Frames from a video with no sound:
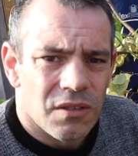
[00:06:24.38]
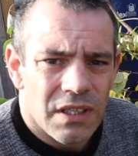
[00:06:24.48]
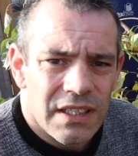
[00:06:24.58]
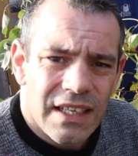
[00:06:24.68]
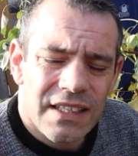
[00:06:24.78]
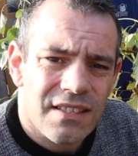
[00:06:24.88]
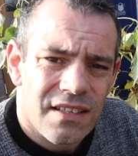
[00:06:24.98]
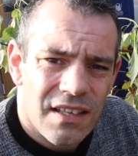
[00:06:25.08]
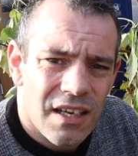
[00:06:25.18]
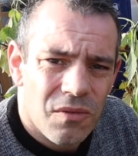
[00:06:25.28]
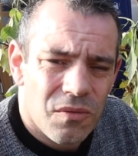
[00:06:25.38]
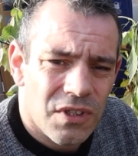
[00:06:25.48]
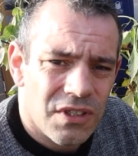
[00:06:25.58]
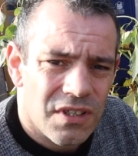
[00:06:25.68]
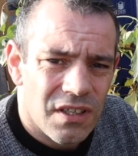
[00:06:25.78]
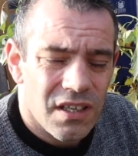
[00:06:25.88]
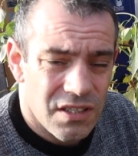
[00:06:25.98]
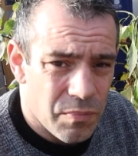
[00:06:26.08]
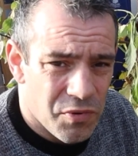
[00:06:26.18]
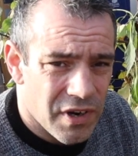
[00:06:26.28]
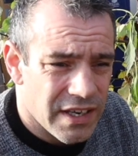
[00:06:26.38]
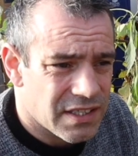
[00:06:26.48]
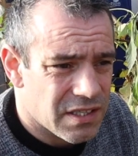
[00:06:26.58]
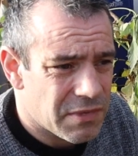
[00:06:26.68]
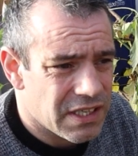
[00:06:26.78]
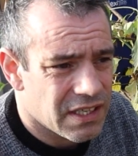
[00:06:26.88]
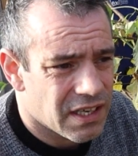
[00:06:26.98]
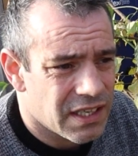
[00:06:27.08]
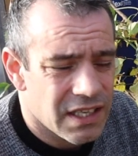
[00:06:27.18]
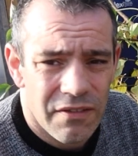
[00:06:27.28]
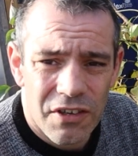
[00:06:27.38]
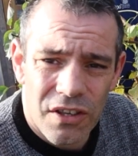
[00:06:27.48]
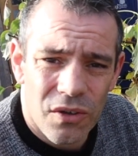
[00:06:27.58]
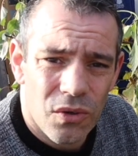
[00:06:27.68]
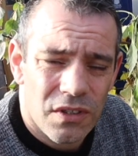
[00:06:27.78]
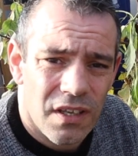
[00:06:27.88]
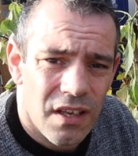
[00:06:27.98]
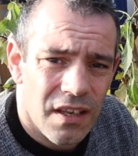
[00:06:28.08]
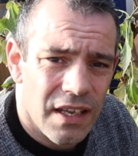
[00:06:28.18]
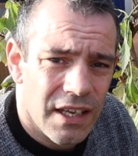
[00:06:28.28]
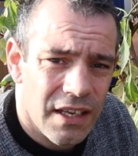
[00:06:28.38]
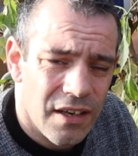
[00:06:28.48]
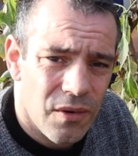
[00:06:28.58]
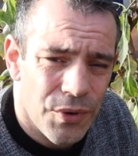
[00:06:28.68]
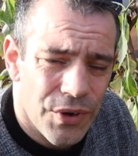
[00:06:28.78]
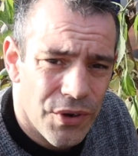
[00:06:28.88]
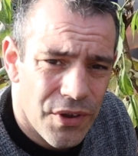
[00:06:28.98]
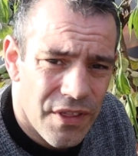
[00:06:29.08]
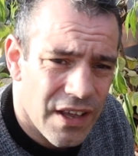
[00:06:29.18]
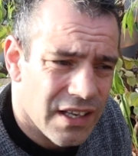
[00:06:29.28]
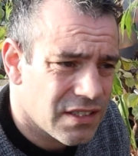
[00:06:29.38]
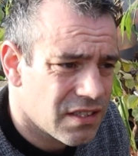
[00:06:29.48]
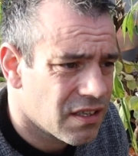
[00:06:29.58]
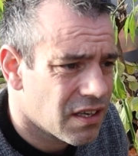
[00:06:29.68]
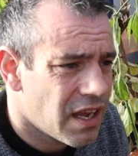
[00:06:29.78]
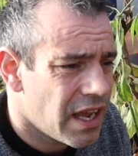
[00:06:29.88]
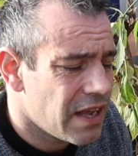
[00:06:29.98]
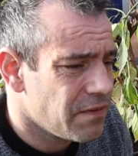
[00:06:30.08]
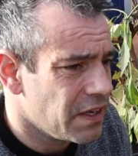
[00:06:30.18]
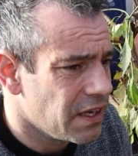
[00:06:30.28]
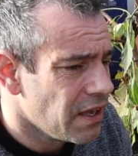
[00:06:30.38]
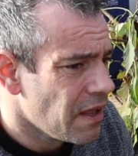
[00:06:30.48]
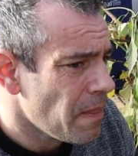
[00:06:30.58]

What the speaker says: Well, guys, that was a surprise to me. I never thought they were that heavy.